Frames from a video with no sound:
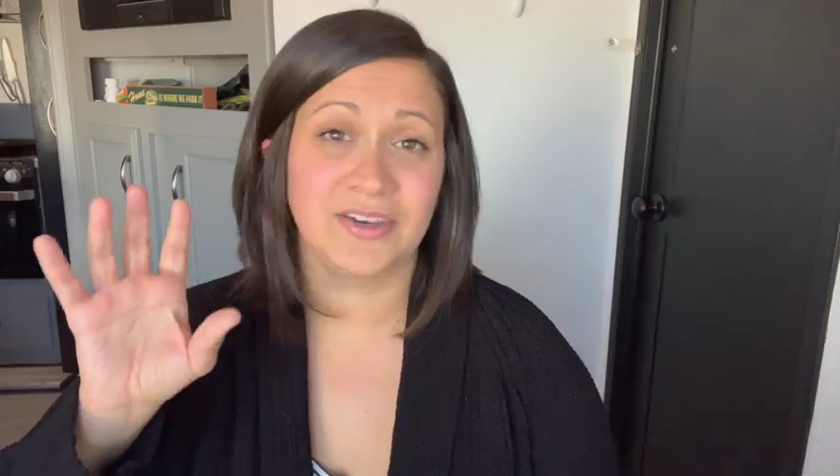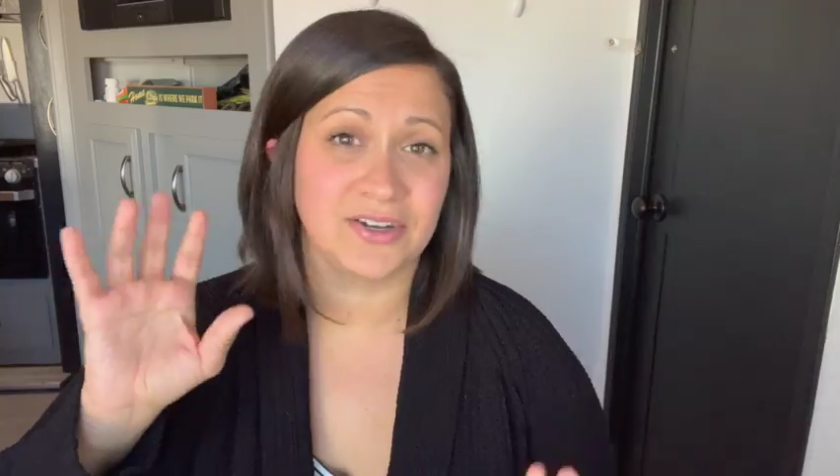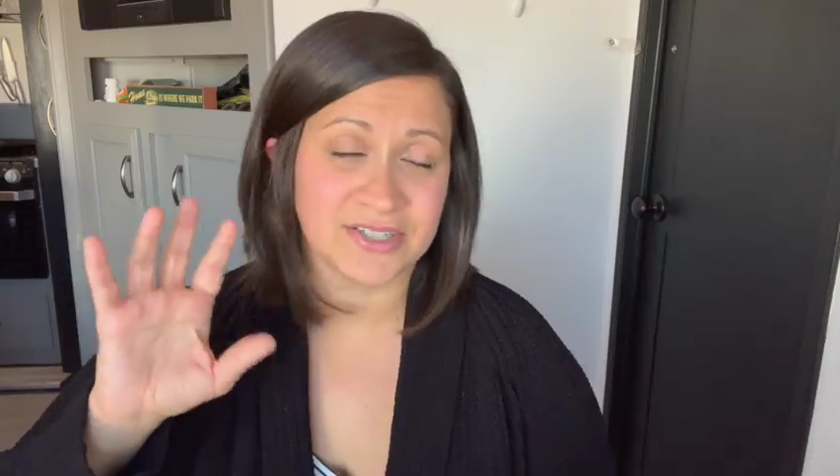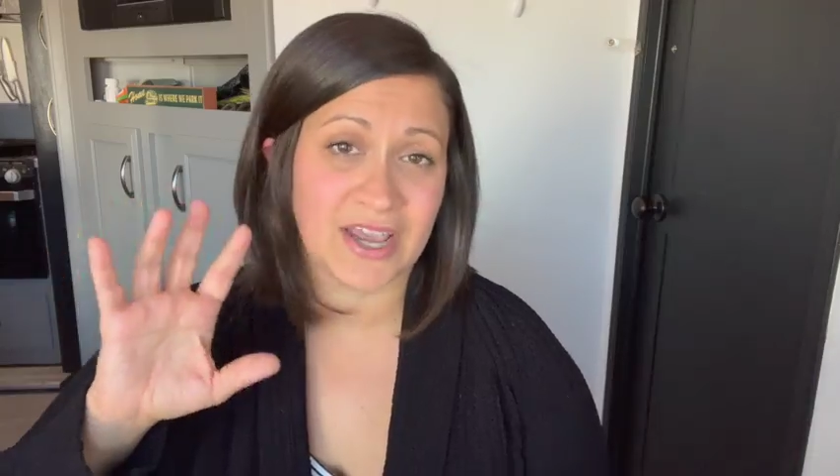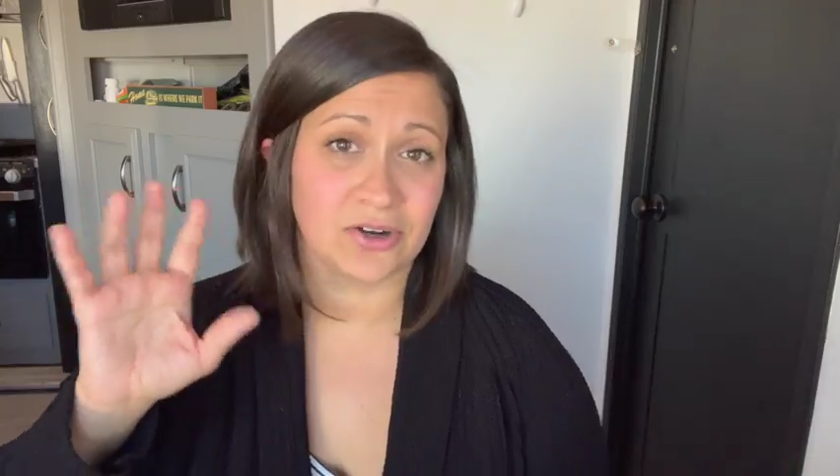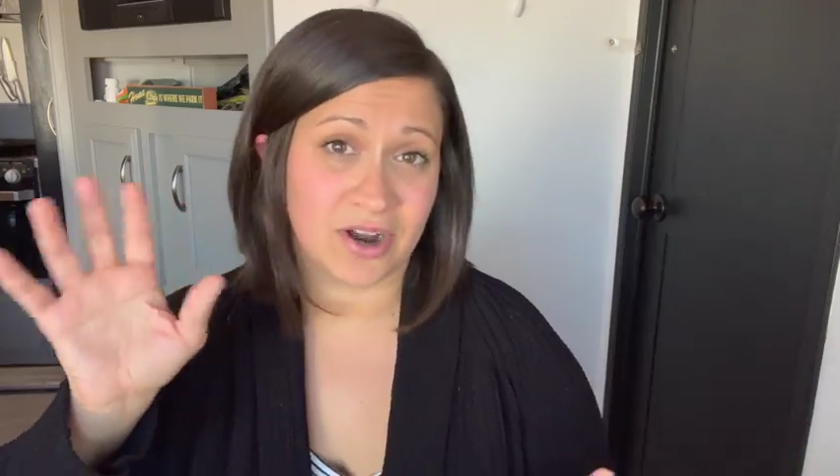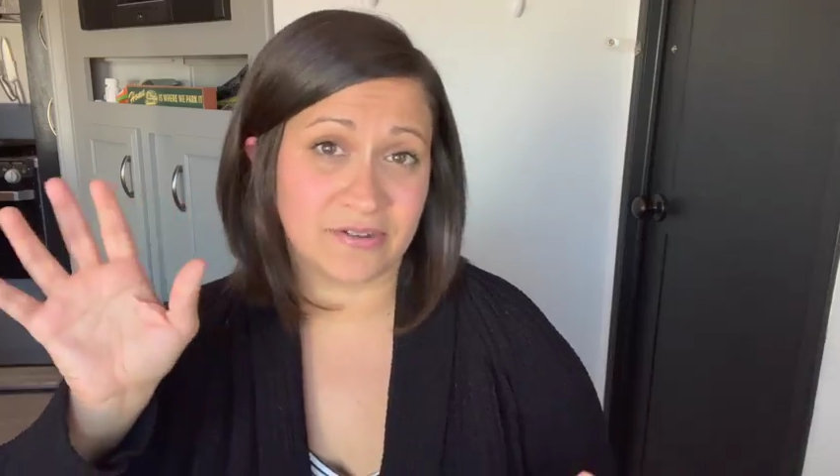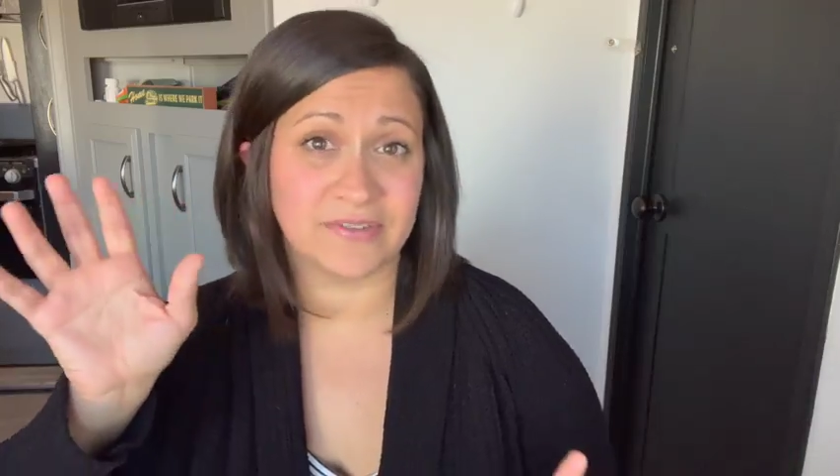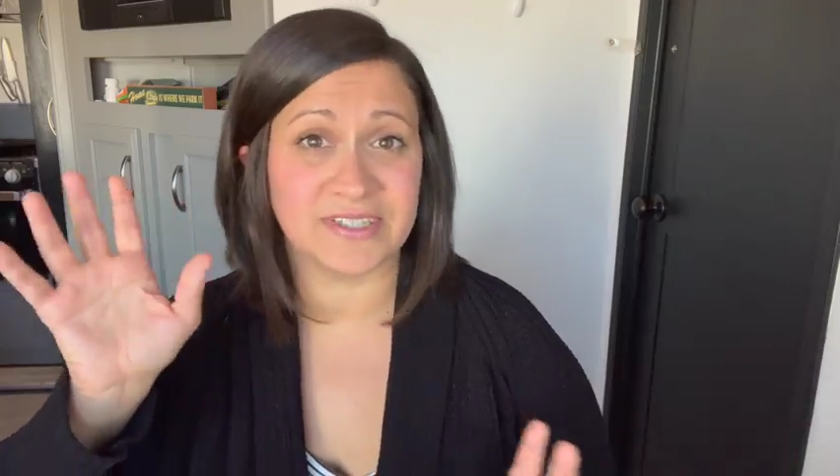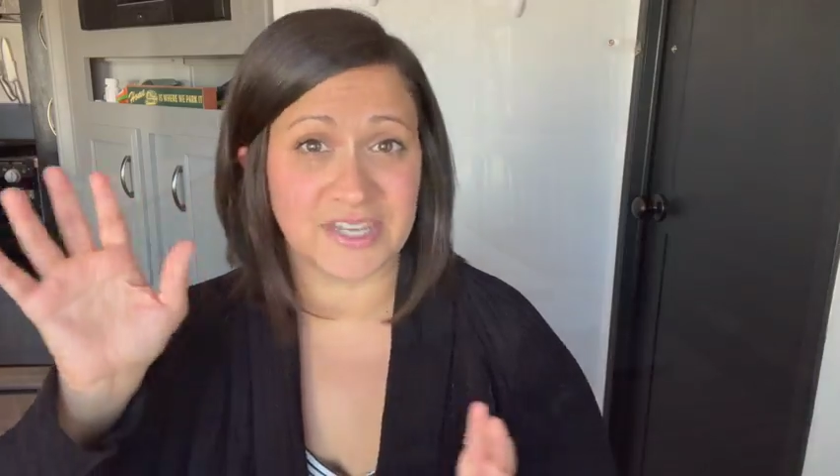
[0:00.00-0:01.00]
your tent or
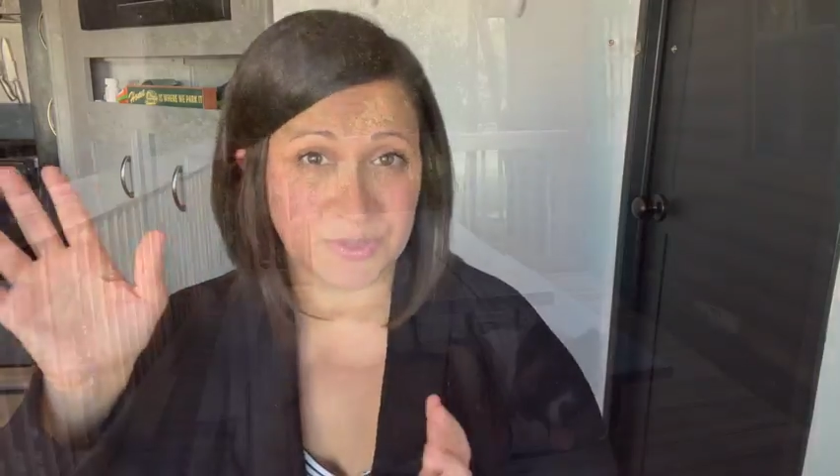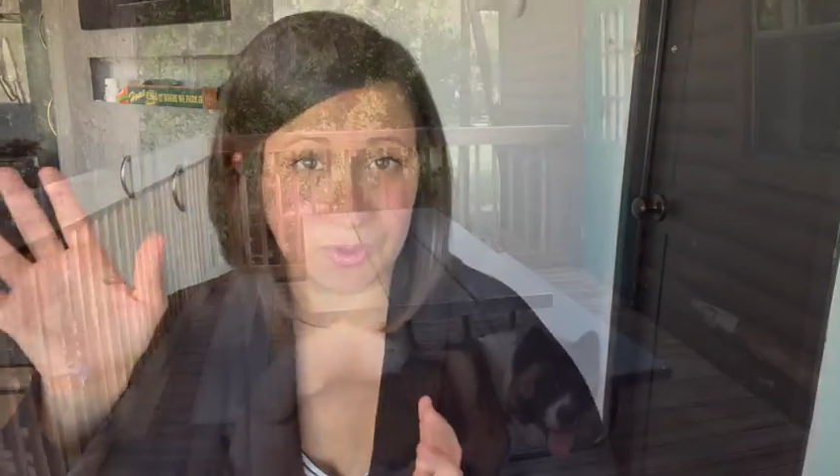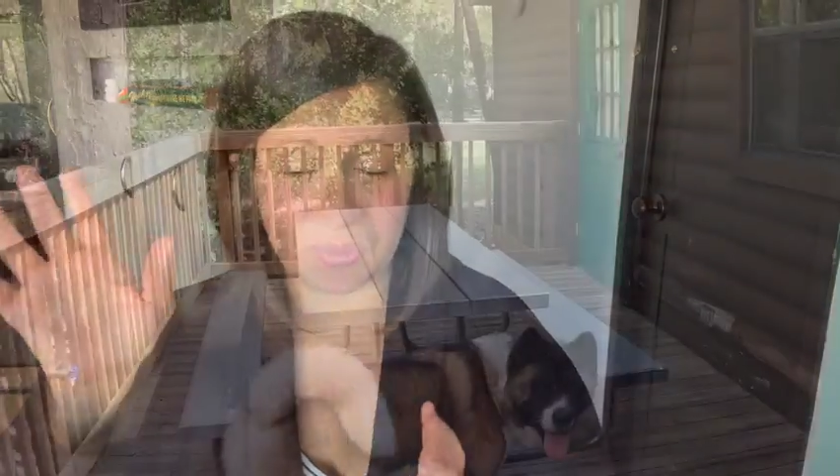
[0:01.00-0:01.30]
RV sites would